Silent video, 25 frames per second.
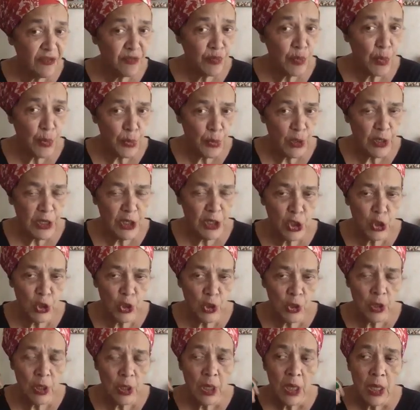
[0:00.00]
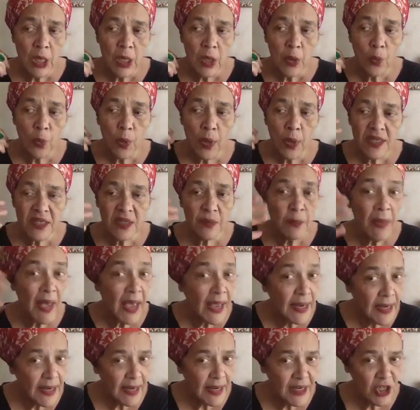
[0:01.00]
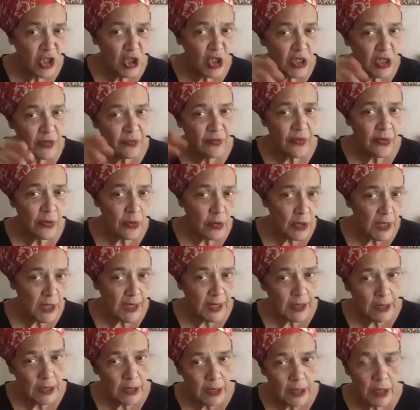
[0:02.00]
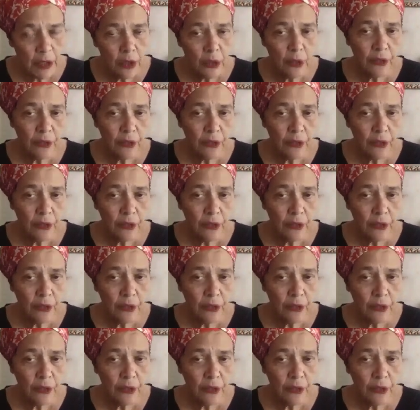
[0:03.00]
population was managed differently